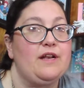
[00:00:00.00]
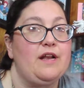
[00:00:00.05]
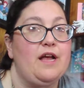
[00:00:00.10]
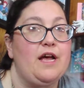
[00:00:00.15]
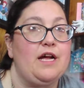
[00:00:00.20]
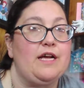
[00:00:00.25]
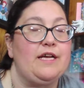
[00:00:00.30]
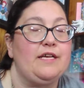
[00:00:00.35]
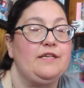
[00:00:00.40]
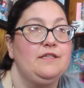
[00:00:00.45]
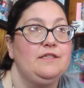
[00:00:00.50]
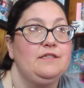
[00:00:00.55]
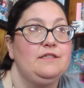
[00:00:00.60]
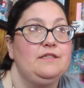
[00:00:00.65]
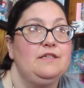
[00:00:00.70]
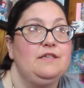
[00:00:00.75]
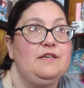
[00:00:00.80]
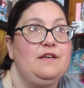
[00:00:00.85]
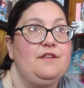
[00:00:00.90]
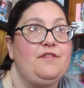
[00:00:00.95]
I
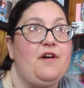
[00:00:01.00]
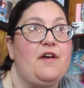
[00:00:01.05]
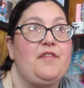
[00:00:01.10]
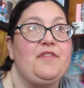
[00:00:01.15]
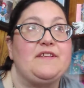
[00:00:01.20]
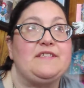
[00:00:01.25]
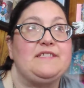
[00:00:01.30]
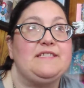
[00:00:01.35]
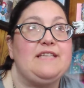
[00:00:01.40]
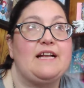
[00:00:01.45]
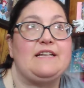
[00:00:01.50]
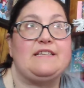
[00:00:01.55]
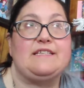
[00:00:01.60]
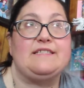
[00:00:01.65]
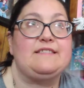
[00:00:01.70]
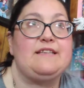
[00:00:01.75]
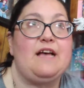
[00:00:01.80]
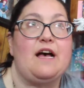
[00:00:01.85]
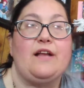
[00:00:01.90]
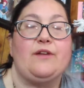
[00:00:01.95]
thought the set
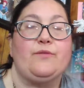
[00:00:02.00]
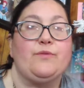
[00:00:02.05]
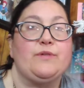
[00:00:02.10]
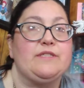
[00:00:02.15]
design